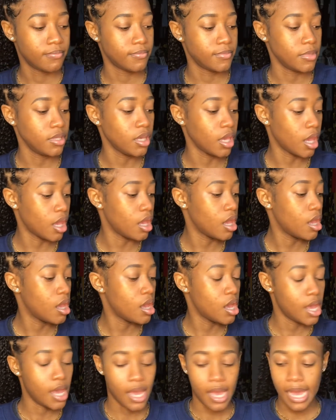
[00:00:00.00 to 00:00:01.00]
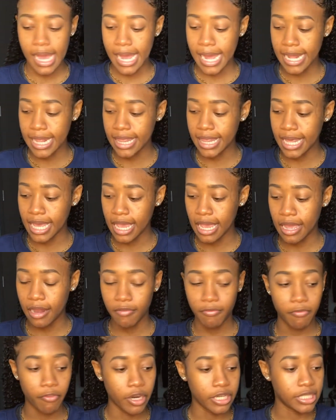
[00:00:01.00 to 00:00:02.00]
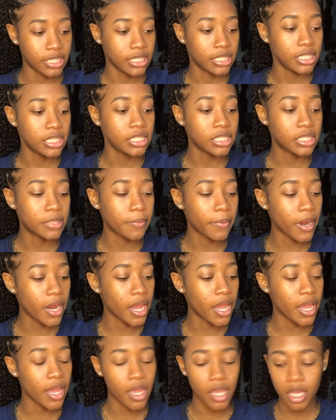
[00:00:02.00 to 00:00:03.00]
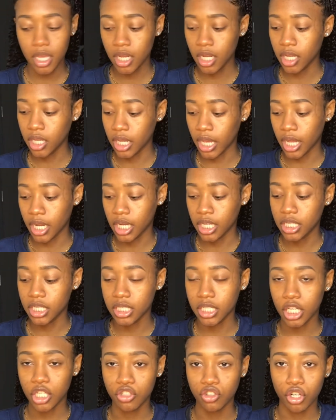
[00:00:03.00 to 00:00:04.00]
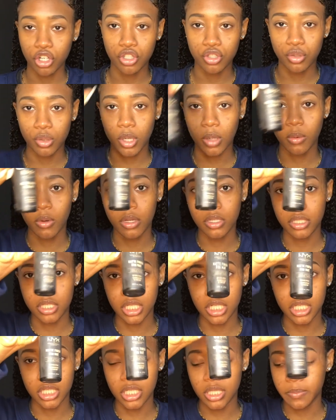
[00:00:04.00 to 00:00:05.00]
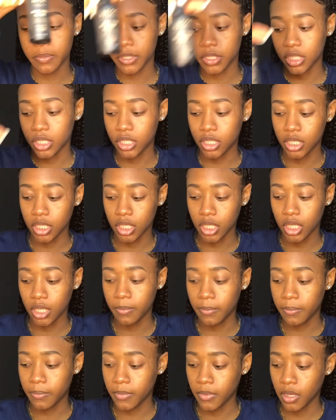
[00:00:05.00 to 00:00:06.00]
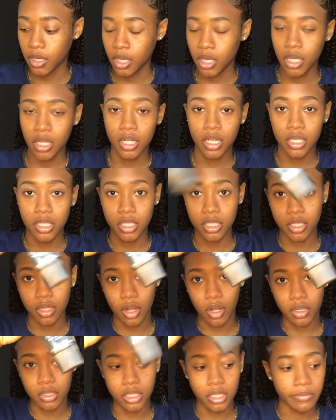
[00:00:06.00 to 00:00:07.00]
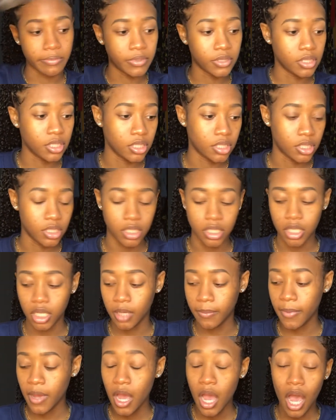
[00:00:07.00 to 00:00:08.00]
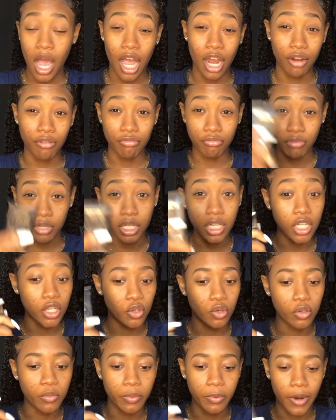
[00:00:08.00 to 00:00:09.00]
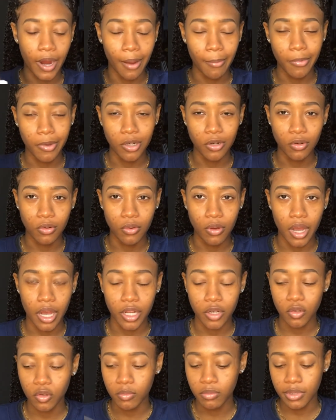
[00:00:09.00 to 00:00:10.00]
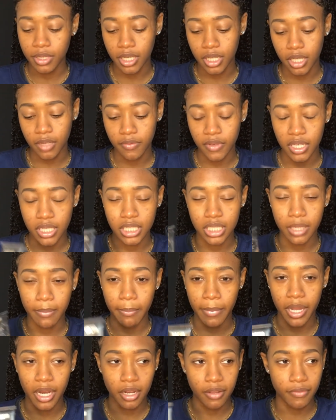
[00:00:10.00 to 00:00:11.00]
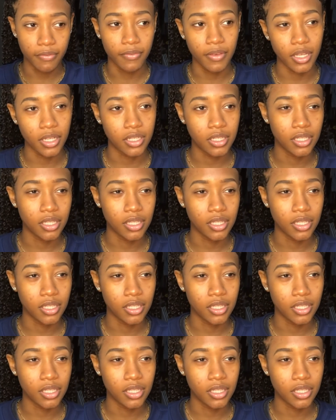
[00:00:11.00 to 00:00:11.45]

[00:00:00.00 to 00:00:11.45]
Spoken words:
Yeah. And then for setting spray, yeah, this is a drugstore one, so this is pretty cheap. This is also pretty cheap. A really good primer though, I do believe, is the Benefit.